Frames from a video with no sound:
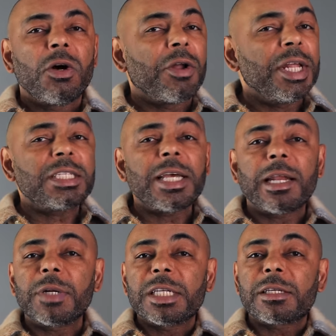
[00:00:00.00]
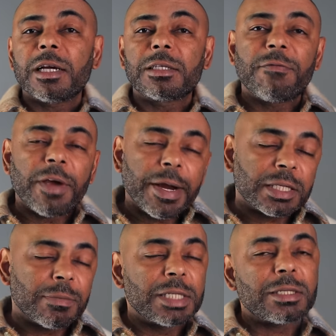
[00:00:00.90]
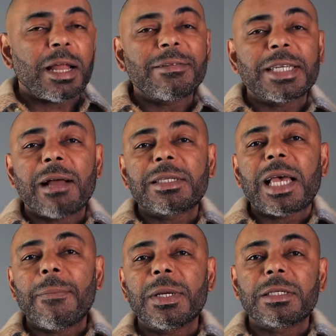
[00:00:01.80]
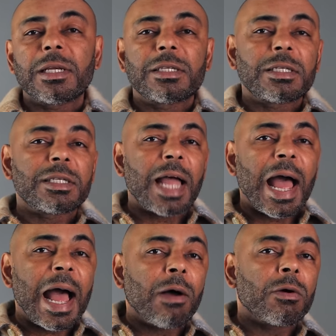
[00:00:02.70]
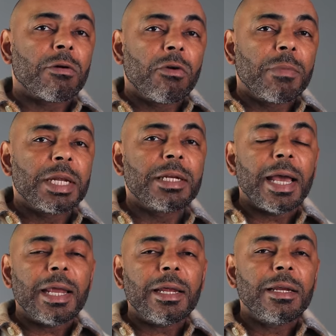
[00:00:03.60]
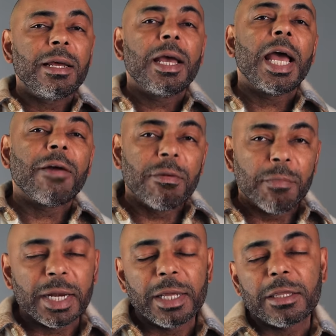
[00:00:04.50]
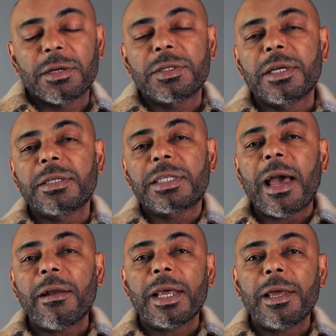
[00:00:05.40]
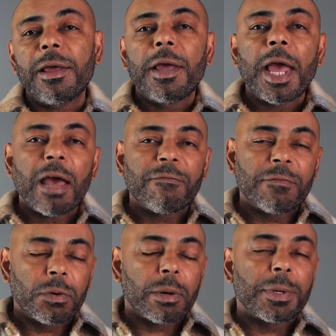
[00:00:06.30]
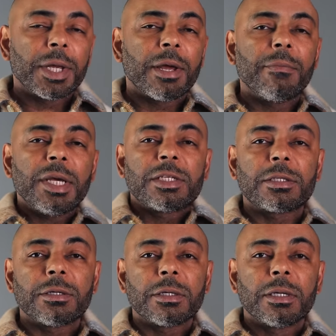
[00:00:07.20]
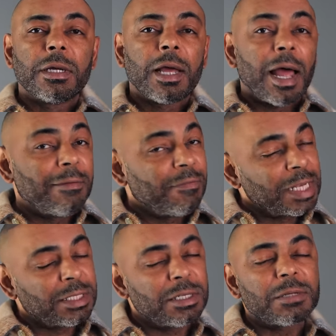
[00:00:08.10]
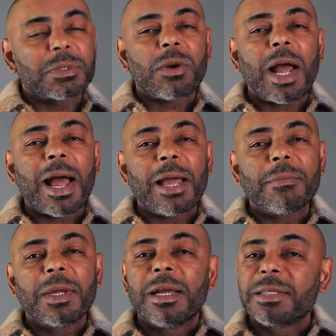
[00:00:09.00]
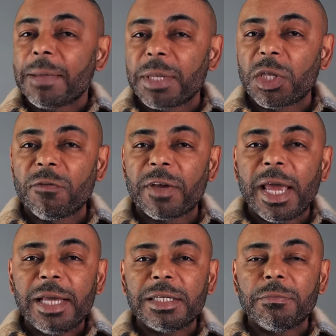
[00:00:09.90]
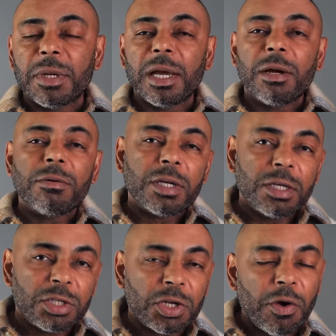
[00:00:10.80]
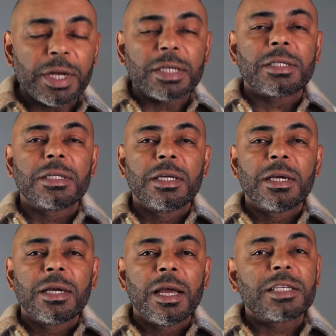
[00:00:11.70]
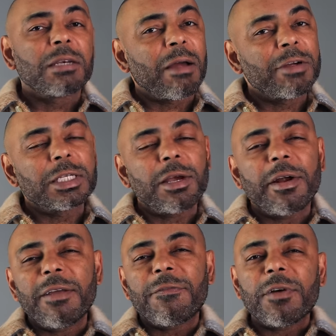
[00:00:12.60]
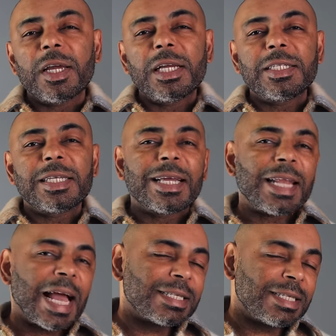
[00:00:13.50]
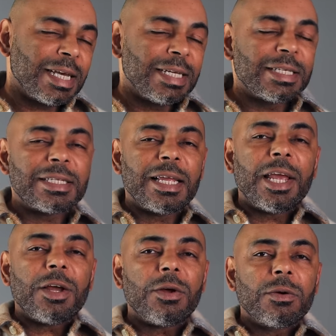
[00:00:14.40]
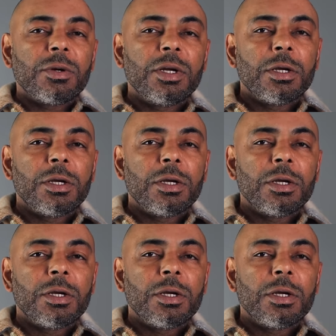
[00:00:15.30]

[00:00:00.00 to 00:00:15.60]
On this channel, we discuss various men's lifestyle topics such as style, grooming, and dating every Monday, Thursday, and Saturday at 4 p.m. Eastern. I invite you to subscribe, tap the notification bell, and join us. And to my returning friends like T Steele,